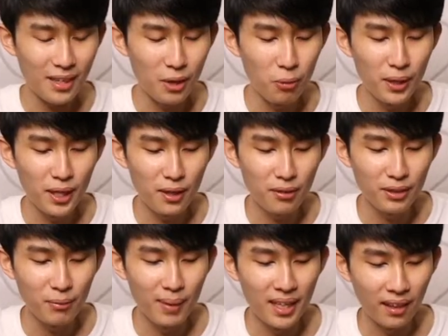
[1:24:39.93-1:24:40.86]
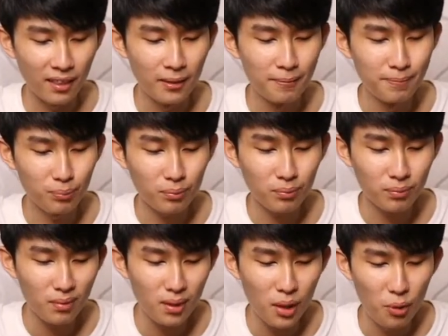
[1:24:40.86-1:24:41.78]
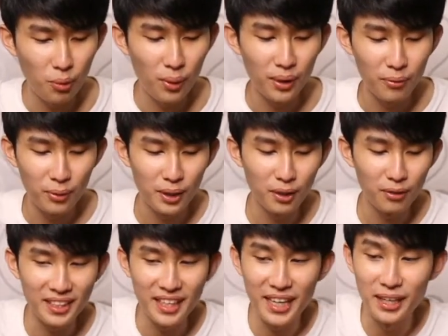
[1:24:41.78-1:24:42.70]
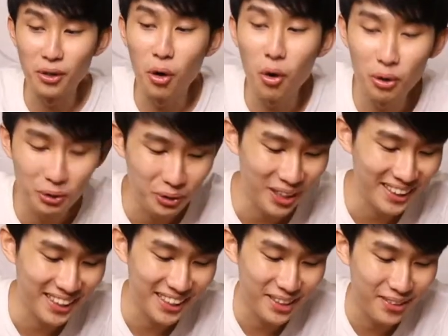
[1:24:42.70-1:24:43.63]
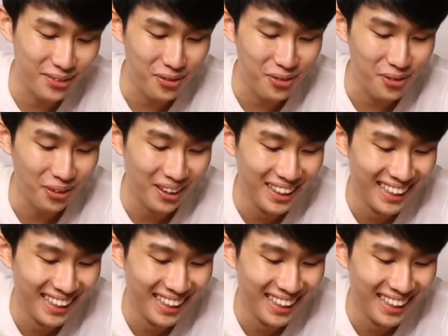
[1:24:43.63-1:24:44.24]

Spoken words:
Winner of the month. Winner of the day. No, tu katanya no.